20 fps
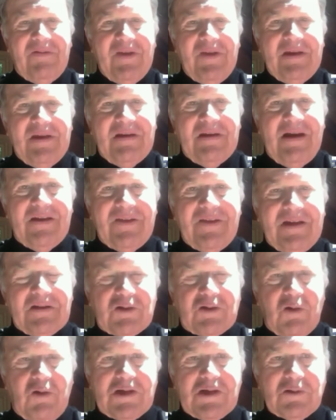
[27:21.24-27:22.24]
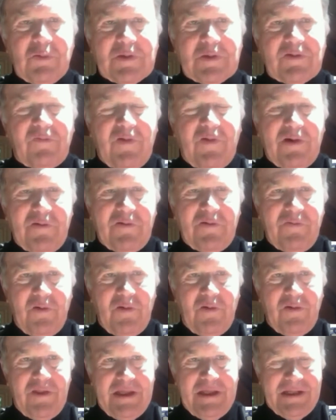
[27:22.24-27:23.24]
I think George was
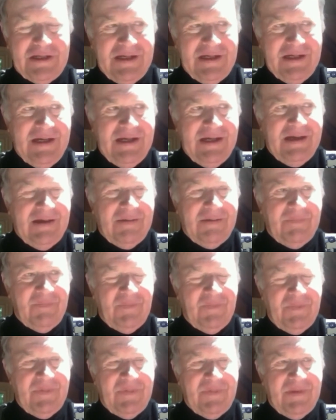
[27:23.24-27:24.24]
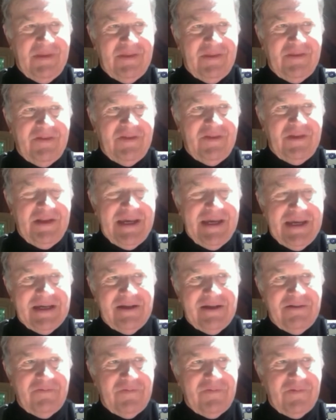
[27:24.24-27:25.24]
fearful that the
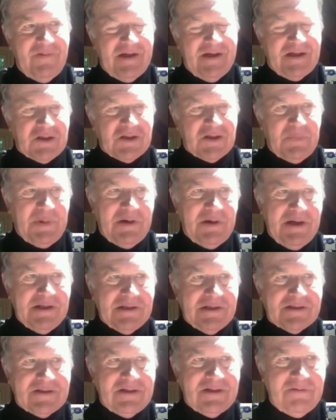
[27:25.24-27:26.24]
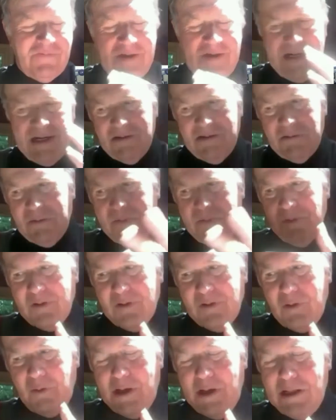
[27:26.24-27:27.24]
negative experience of how
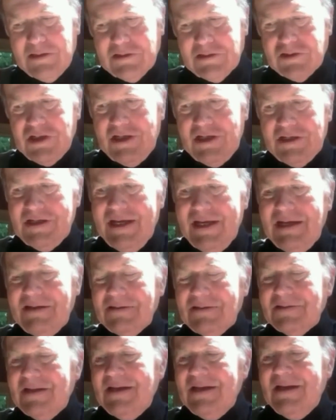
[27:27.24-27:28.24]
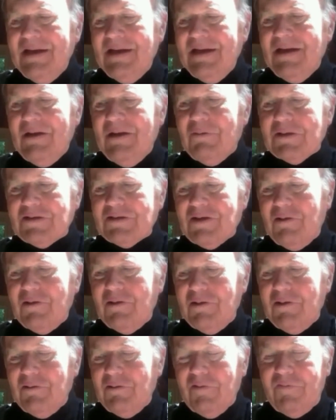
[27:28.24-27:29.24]
Koala shut down was
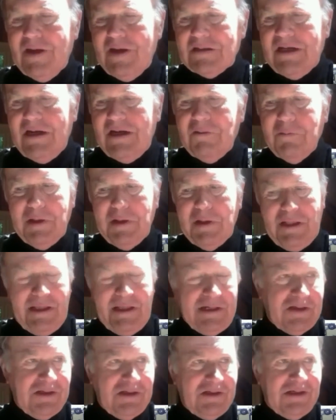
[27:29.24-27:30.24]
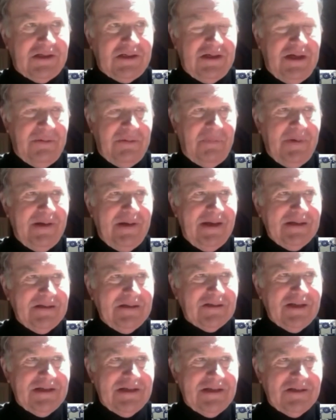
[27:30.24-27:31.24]
going to affect our relationship. And
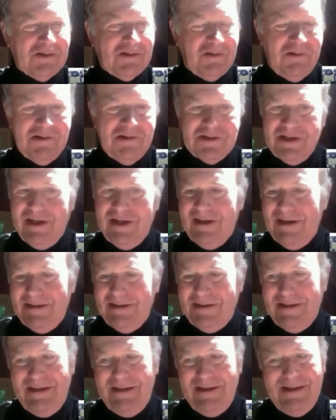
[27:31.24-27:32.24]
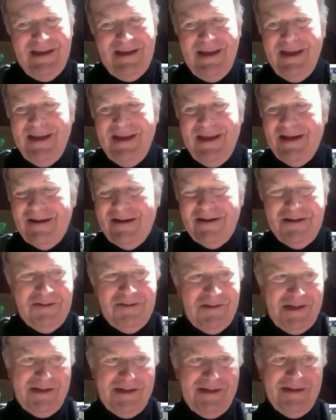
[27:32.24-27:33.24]
I said, "George," I said, "are
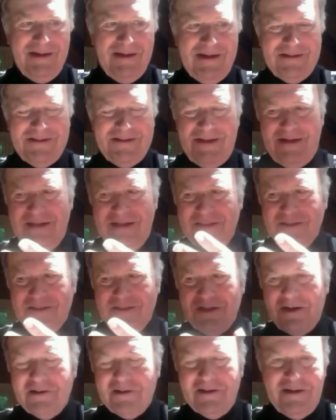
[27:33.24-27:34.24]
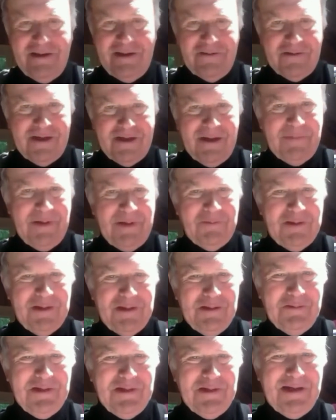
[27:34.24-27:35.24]
you kidding?" I said, "I'd start another company
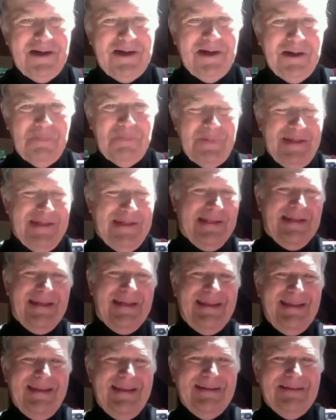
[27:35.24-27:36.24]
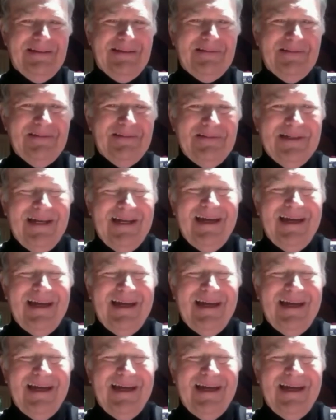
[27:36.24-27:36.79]
with you in a heartbeat. You know,